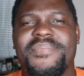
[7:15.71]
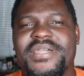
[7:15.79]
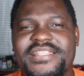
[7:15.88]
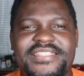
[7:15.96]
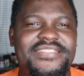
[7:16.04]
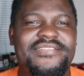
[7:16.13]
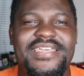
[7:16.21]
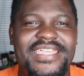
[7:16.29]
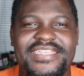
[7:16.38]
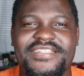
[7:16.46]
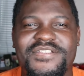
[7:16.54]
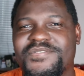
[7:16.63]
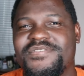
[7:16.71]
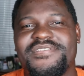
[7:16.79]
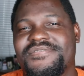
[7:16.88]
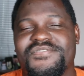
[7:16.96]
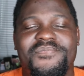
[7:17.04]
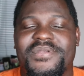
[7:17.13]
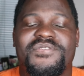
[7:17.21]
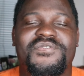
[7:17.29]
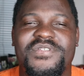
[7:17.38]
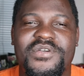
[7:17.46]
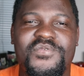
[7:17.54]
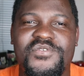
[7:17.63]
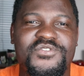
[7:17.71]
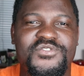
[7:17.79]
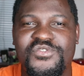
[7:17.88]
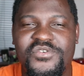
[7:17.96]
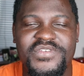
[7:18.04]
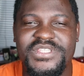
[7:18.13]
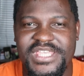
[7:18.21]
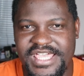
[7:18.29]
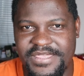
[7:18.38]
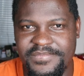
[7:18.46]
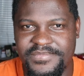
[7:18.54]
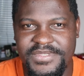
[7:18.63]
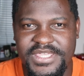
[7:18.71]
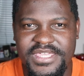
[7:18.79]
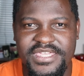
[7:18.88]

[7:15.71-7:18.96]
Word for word: but like not nobody's gonna watch you over time